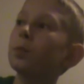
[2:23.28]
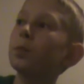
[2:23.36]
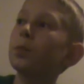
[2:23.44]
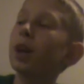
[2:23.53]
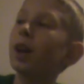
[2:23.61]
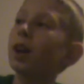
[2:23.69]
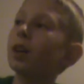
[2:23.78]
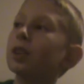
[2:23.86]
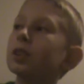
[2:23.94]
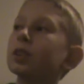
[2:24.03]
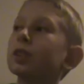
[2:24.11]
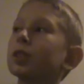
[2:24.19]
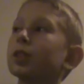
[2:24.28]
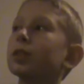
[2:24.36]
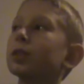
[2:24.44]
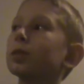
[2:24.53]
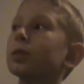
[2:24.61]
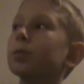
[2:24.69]
yeah,
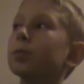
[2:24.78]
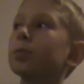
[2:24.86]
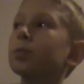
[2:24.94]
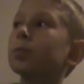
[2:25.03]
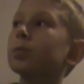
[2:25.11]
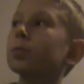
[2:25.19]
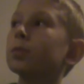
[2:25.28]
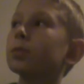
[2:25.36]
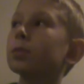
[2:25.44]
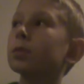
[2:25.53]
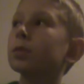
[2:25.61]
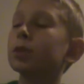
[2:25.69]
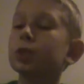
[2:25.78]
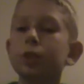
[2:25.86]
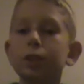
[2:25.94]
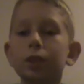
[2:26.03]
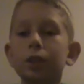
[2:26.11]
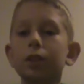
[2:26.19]
that's it's
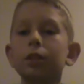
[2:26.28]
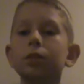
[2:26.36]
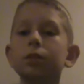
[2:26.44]
just that